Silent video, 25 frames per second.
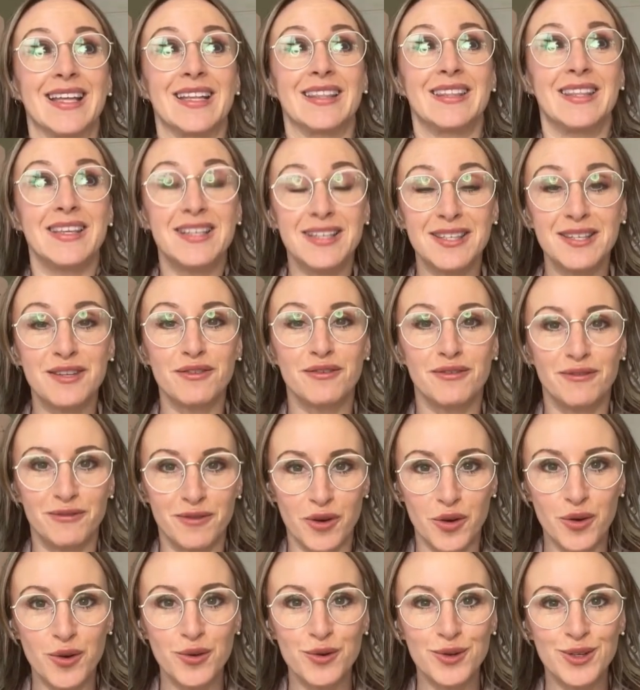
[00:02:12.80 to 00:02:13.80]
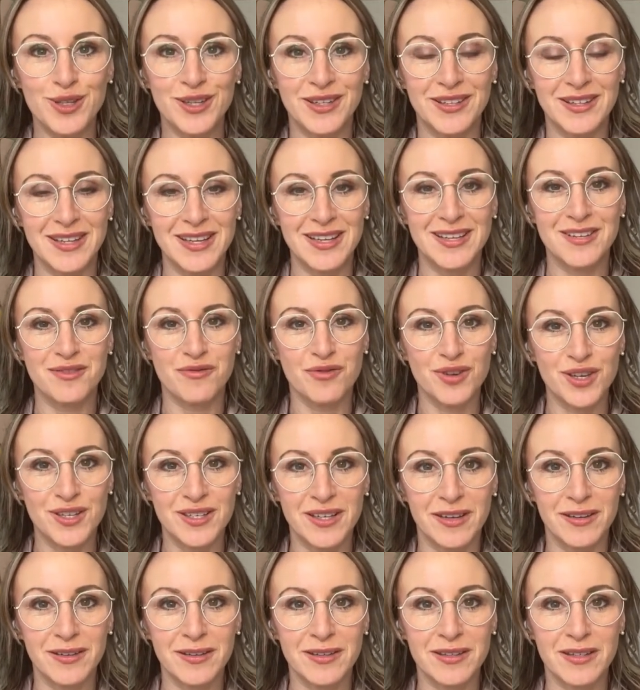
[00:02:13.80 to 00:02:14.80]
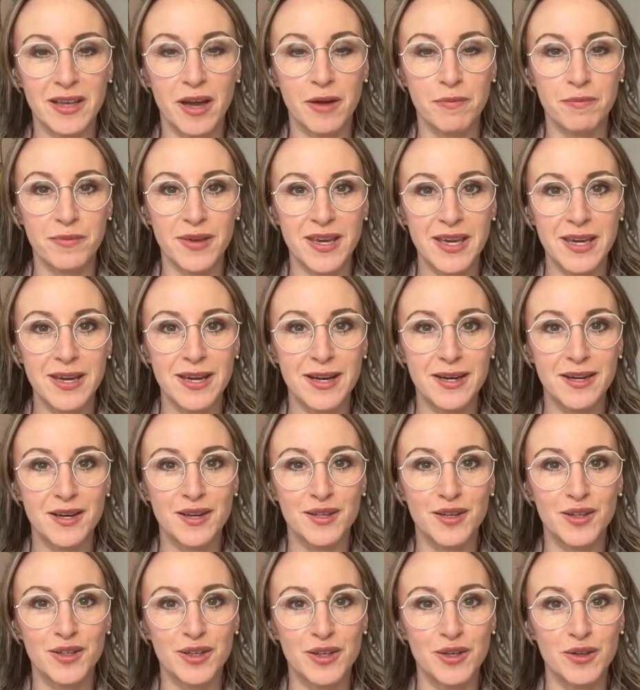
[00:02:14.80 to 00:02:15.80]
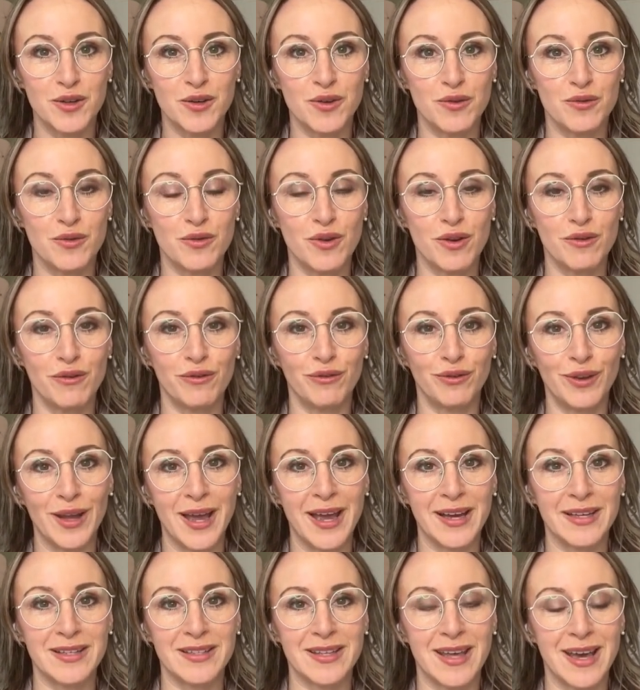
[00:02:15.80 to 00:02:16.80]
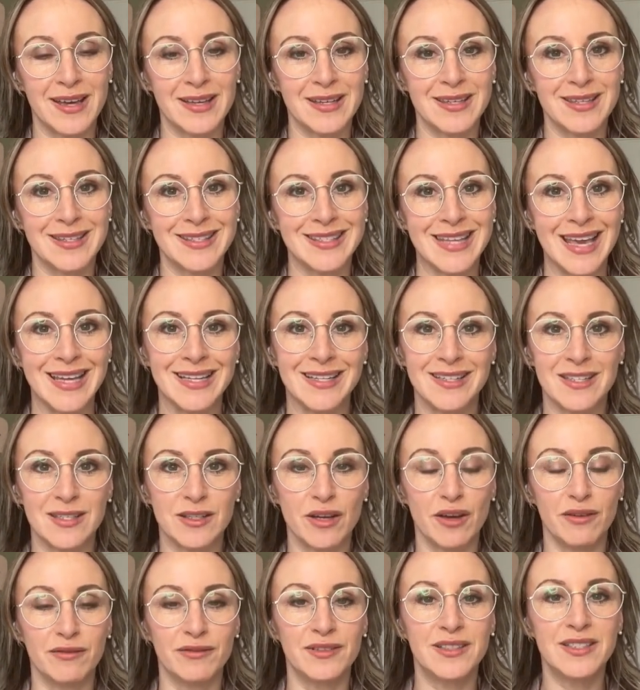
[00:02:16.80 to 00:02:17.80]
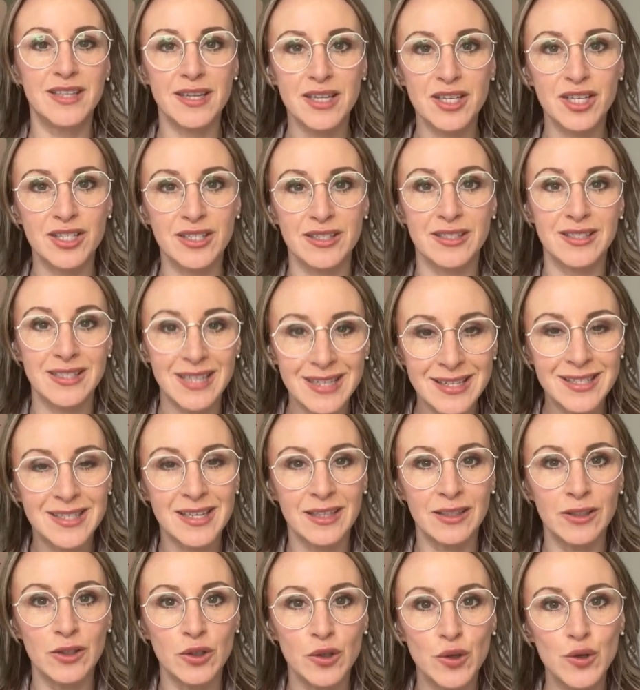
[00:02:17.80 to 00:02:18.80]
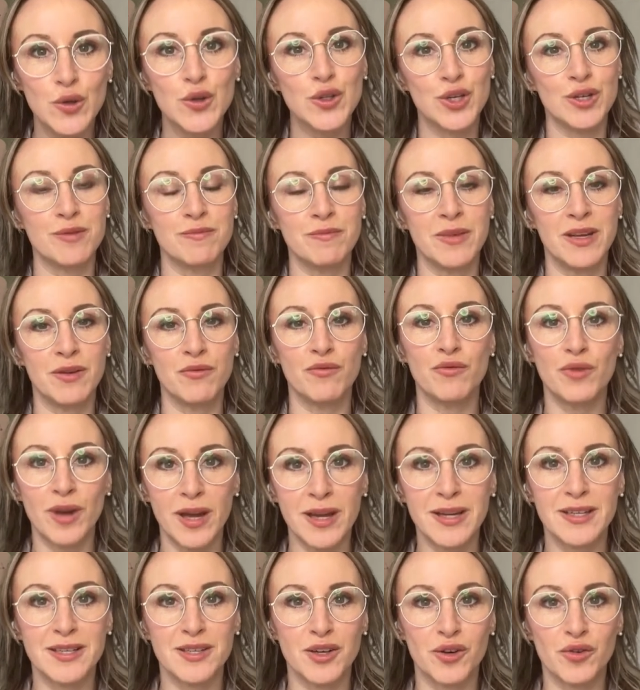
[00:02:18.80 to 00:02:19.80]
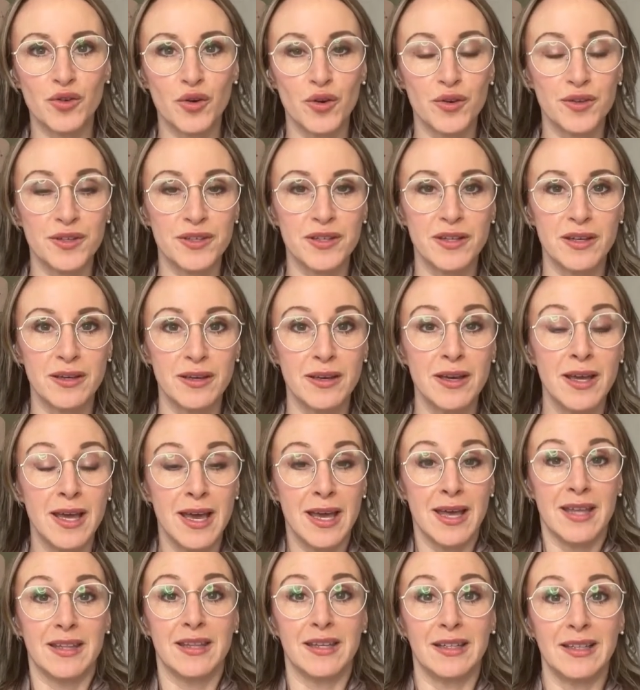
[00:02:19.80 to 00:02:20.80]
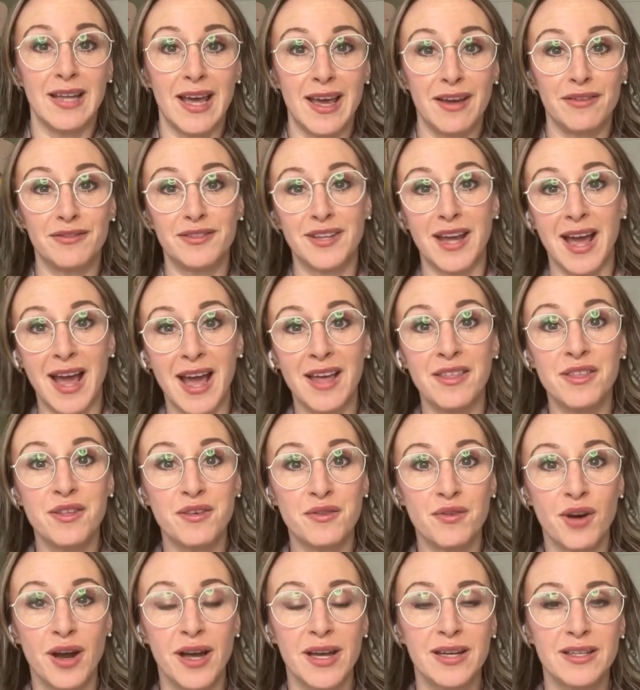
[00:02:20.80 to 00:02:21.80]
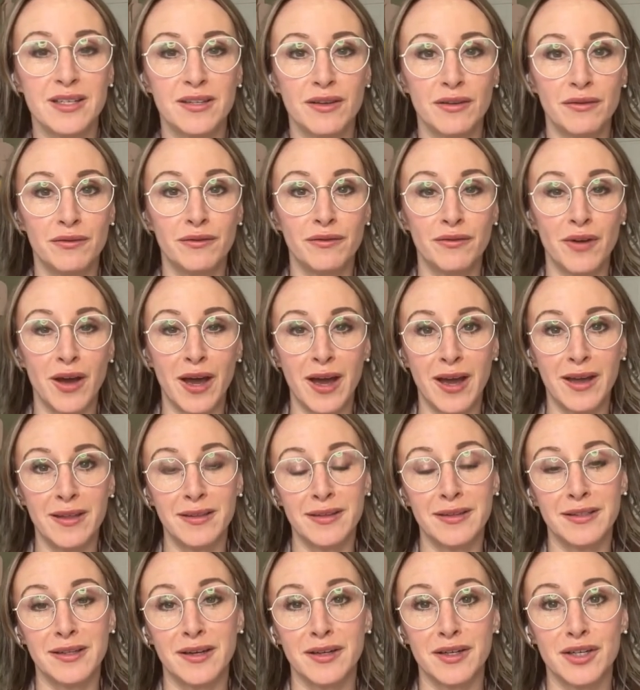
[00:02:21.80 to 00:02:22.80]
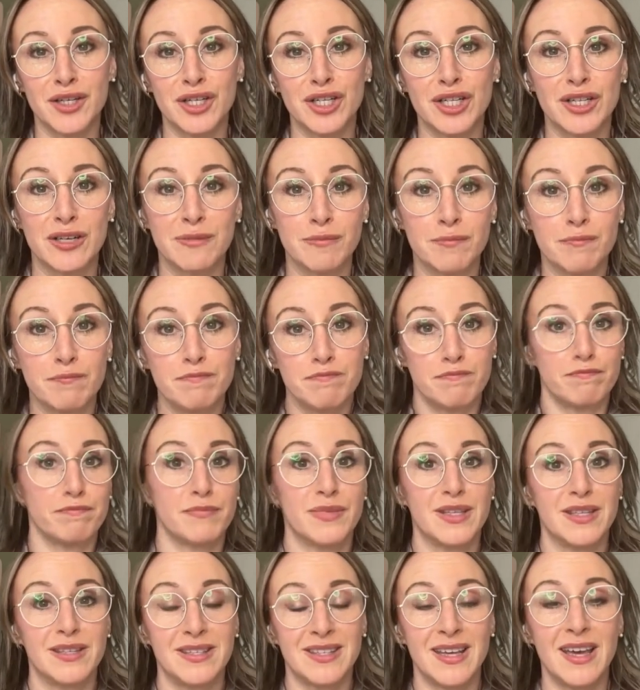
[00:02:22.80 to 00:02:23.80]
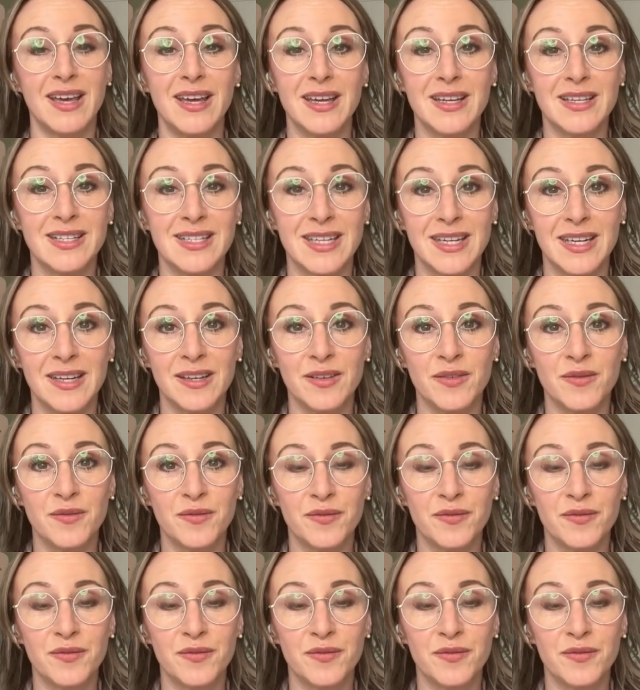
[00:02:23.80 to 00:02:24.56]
this vote, these results appear to reflect that sense of dis- disillusionment right across the, the left and the right of uh, the Dutch society.